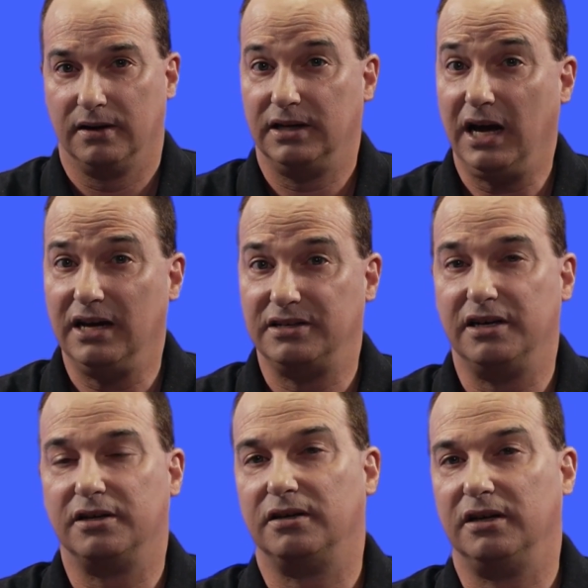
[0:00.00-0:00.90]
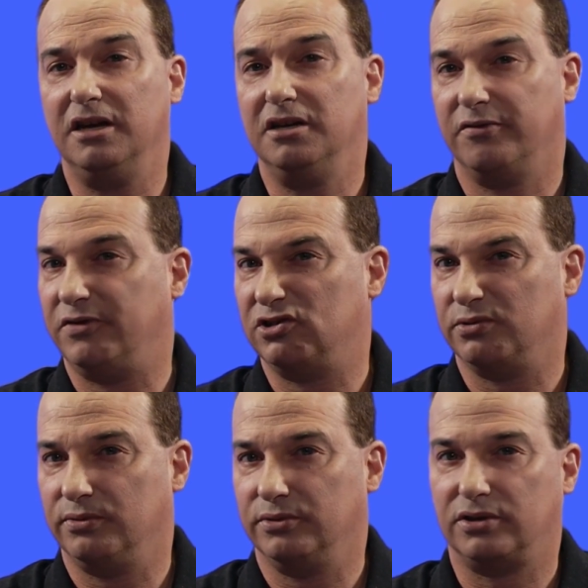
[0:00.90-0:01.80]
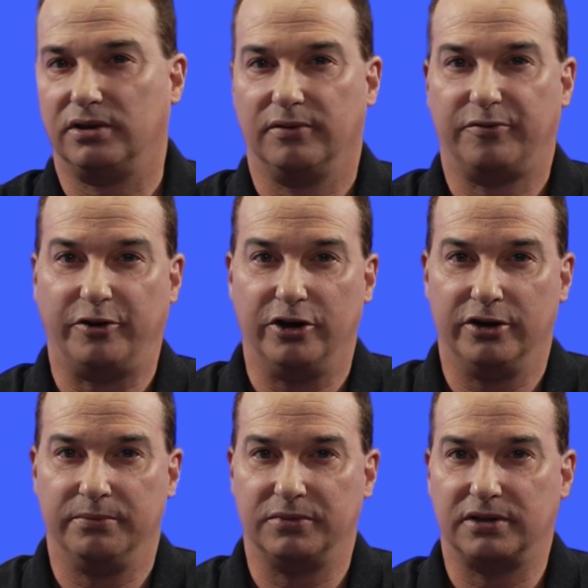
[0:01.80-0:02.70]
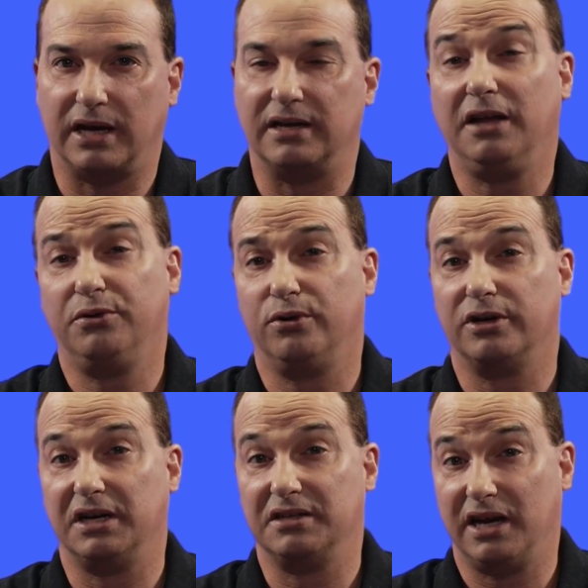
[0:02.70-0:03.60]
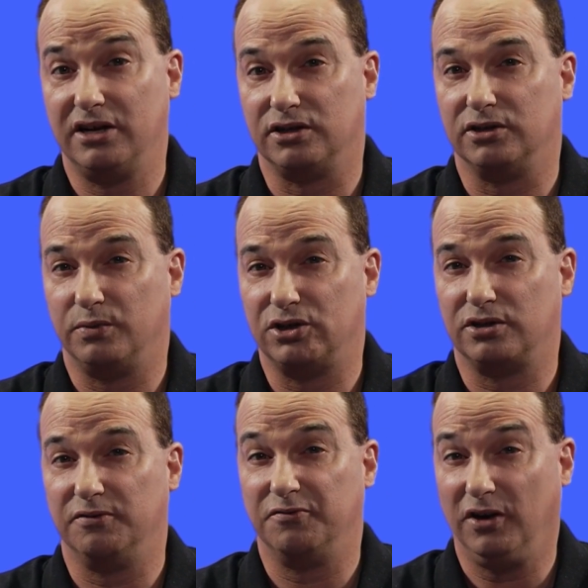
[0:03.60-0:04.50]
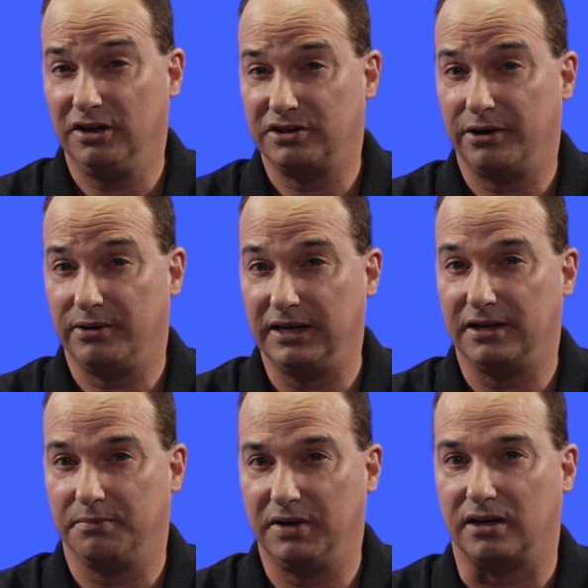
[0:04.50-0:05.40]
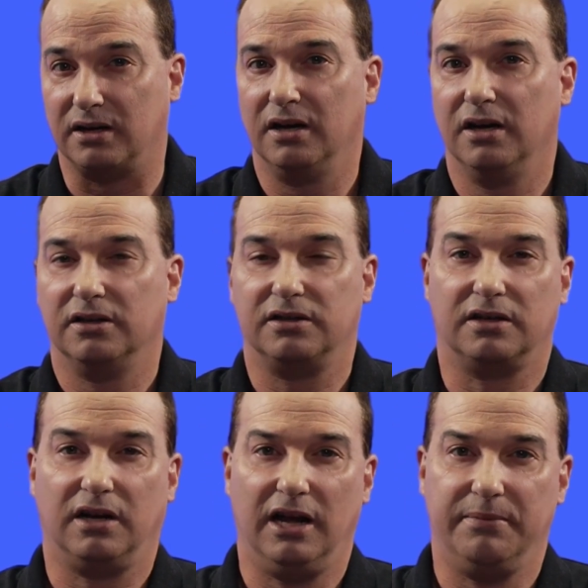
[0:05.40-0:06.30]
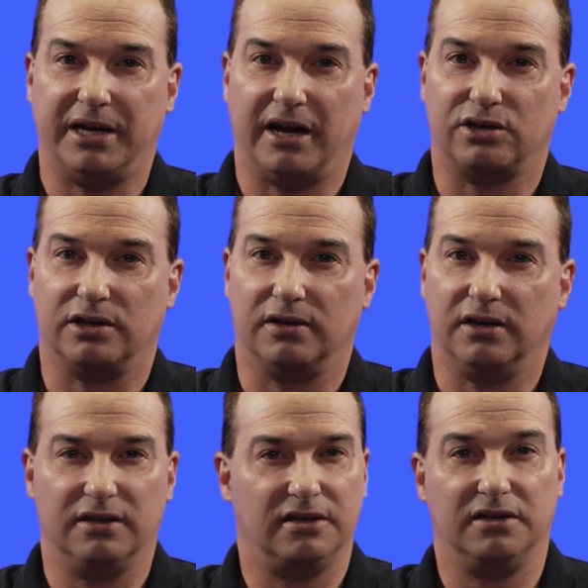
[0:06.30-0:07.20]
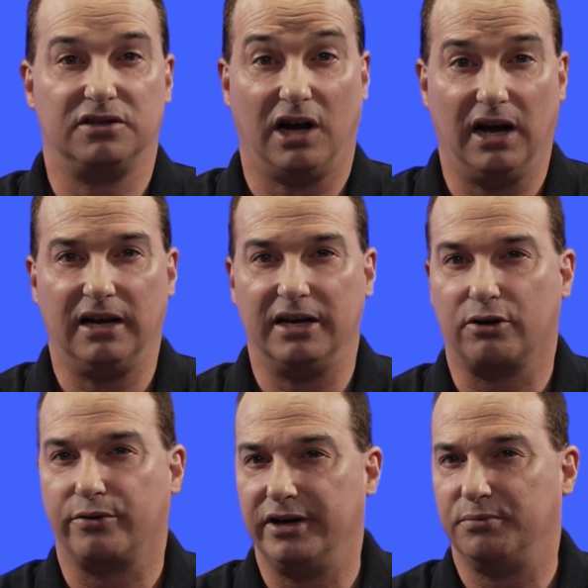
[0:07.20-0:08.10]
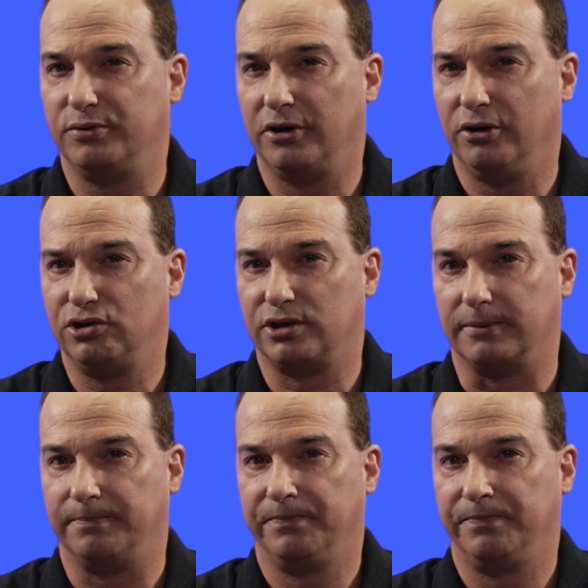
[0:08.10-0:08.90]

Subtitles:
The idea that individuals, firms, and other organizations wish to voluntarily commit to climate action is an entirely agreeable notion.